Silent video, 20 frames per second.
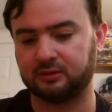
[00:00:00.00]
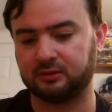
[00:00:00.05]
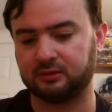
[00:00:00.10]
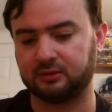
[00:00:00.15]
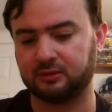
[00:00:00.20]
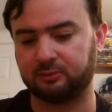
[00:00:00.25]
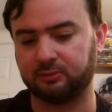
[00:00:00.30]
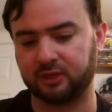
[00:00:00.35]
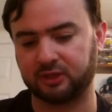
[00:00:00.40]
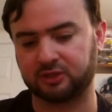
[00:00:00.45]

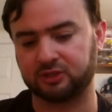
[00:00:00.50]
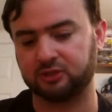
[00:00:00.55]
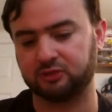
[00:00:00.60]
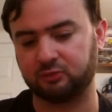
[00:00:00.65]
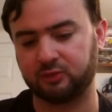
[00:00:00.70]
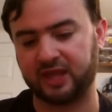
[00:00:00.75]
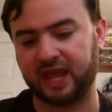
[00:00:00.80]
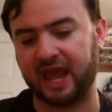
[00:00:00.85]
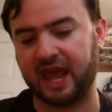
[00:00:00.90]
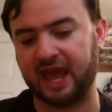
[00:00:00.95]
The pictures
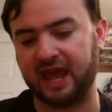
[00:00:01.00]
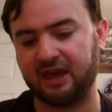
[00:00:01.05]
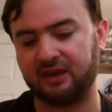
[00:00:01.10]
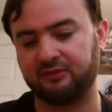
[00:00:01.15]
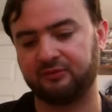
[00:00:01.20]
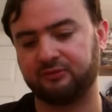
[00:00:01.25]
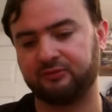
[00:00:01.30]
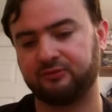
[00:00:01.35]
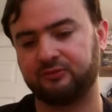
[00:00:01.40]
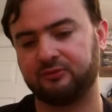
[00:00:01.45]
we
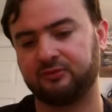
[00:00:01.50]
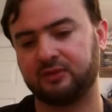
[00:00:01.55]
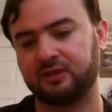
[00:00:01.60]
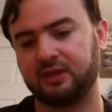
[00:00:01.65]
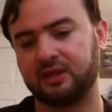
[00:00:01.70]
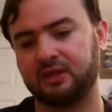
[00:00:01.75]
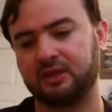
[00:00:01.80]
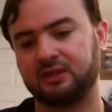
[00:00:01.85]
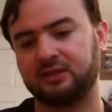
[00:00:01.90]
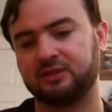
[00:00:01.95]
have
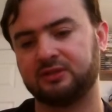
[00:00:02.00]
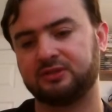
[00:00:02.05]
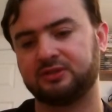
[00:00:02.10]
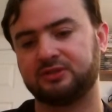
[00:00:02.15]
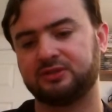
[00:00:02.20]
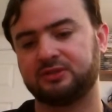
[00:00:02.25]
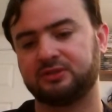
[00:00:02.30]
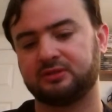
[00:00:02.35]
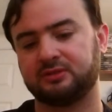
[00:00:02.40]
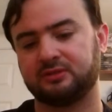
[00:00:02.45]

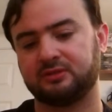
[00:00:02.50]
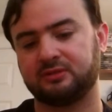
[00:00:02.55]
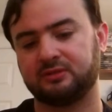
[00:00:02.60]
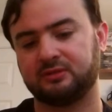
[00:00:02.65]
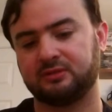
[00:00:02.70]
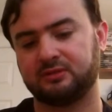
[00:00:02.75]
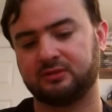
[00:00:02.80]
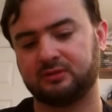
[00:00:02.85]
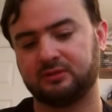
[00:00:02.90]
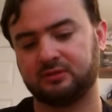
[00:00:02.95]
is
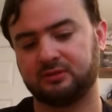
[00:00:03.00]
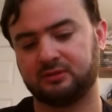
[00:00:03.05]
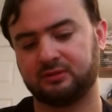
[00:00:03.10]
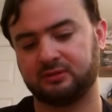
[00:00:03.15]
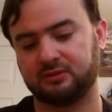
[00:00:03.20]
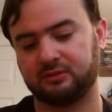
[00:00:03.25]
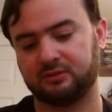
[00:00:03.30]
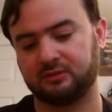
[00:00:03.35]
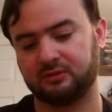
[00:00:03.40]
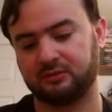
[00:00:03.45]

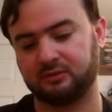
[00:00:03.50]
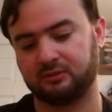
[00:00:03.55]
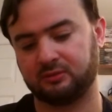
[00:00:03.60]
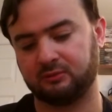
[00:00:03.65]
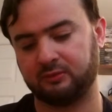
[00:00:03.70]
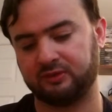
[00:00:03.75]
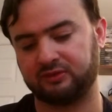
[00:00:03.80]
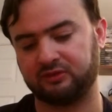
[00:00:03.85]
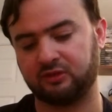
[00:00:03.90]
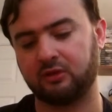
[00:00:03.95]

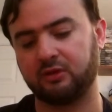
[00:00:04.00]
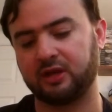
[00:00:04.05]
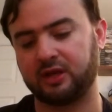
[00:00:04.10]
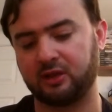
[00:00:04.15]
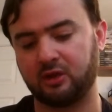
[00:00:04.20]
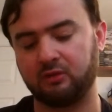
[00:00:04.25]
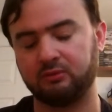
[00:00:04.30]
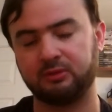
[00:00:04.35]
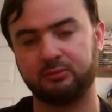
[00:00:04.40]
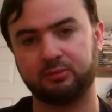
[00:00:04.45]
with Tony
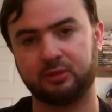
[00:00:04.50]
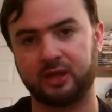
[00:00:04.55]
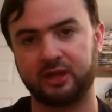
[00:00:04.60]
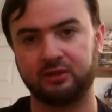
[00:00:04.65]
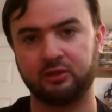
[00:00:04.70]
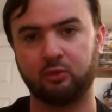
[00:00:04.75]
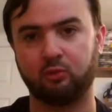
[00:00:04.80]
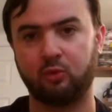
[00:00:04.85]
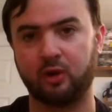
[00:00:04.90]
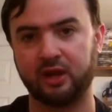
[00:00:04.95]
Iommi playing
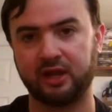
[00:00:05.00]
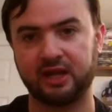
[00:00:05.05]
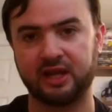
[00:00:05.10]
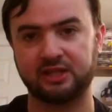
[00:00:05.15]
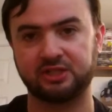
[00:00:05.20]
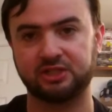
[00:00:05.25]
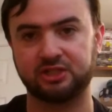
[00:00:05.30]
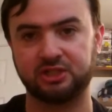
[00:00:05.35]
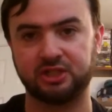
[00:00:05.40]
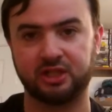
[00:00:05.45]
the white
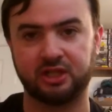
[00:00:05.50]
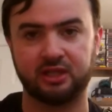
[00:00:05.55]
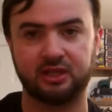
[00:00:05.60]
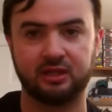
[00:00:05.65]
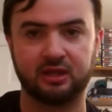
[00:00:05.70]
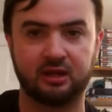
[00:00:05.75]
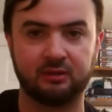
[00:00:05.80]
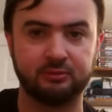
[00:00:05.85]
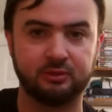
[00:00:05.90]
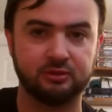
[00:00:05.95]
SG.
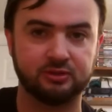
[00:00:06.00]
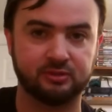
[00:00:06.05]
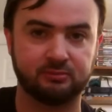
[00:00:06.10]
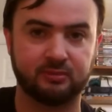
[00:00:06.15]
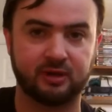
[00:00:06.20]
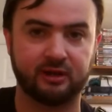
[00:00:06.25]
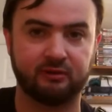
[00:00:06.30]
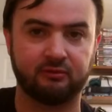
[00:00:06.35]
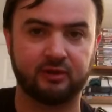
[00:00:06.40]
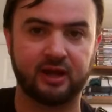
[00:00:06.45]
I'm using
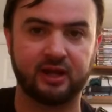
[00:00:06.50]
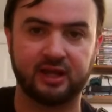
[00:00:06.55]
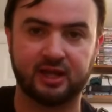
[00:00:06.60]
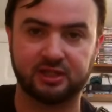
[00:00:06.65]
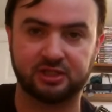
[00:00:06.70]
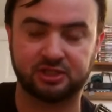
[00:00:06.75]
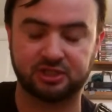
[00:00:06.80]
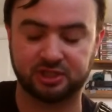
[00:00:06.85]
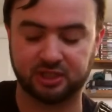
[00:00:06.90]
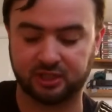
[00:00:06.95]
my red
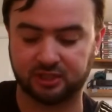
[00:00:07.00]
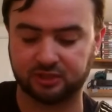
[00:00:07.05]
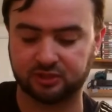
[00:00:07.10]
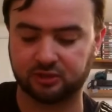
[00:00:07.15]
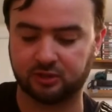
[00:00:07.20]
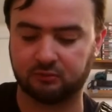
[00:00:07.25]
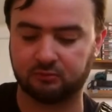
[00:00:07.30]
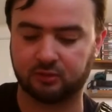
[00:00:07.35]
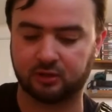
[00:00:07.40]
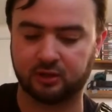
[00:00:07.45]
SG.
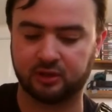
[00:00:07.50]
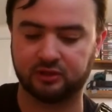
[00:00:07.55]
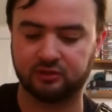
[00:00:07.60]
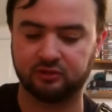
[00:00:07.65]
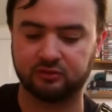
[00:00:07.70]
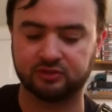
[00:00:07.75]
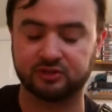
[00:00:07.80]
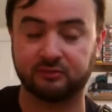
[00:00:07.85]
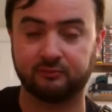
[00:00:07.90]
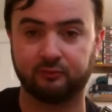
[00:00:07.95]
So we're going to
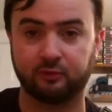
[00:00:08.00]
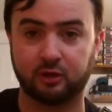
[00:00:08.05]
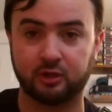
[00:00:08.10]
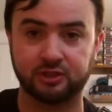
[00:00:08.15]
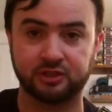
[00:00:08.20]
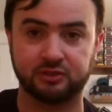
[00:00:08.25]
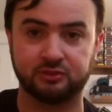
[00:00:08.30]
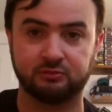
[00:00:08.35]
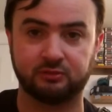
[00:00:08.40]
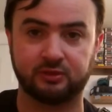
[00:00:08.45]
do some
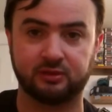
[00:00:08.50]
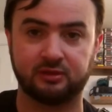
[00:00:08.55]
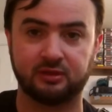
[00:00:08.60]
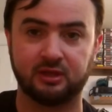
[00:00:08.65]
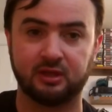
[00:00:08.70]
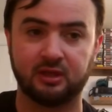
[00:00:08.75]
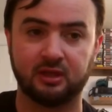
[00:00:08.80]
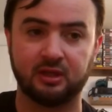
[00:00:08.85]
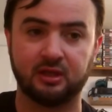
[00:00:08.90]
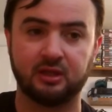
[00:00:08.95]
versions with
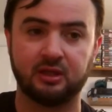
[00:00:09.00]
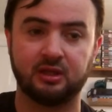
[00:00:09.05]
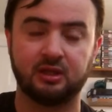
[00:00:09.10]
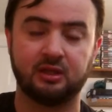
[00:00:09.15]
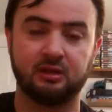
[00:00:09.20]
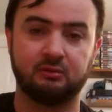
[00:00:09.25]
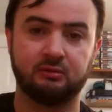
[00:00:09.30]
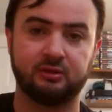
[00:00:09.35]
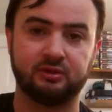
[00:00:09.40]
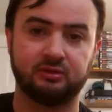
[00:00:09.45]

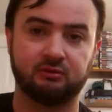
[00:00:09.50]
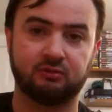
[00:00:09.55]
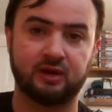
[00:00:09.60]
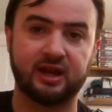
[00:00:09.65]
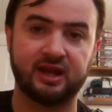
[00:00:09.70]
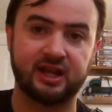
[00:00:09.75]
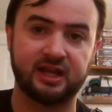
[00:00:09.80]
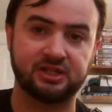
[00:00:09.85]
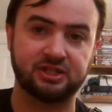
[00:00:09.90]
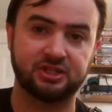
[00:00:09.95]
the
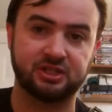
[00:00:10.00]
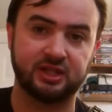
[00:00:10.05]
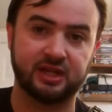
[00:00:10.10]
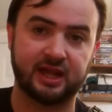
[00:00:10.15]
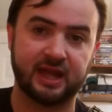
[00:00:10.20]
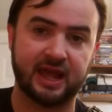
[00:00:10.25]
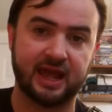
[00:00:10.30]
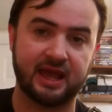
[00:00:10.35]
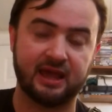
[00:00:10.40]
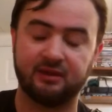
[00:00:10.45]
red SG I
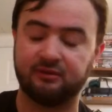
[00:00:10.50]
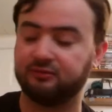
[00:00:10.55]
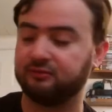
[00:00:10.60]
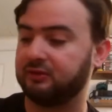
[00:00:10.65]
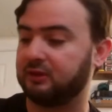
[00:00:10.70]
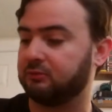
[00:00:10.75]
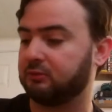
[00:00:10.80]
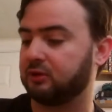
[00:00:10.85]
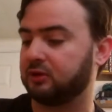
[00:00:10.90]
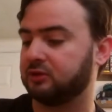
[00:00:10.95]
have,
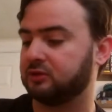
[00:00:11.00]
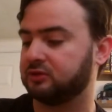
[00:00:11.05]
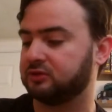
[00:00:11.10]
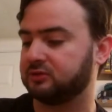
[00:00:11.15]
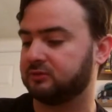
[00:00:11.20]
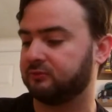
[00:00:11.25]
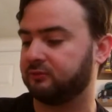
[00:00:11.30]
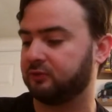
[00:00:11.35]
and we're going to do some